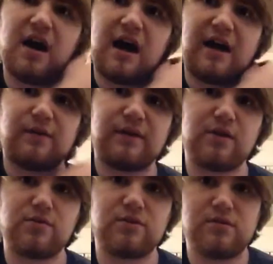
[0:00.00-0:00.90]
I don't want to
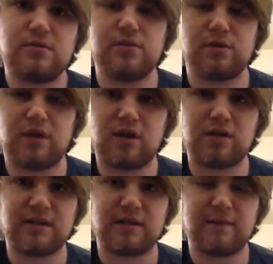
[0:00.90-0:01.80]
go too
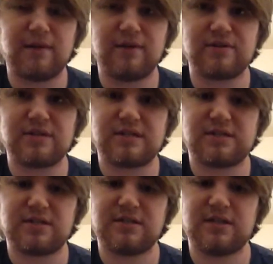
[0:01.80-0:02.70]
long on the Metal Gear
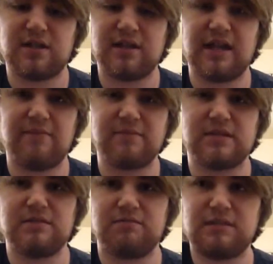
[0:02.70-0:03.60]
Solid games
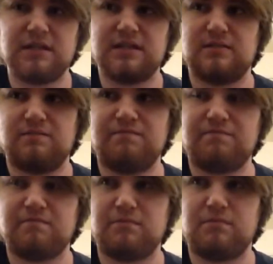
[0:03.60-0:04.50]
because
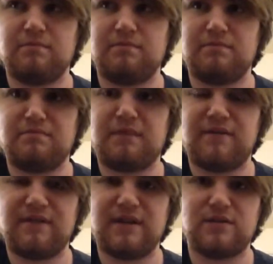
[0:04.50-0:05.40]

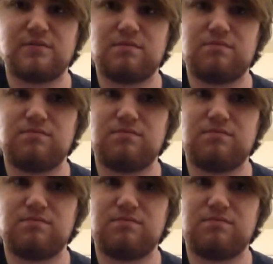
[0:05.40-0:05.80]
my videos,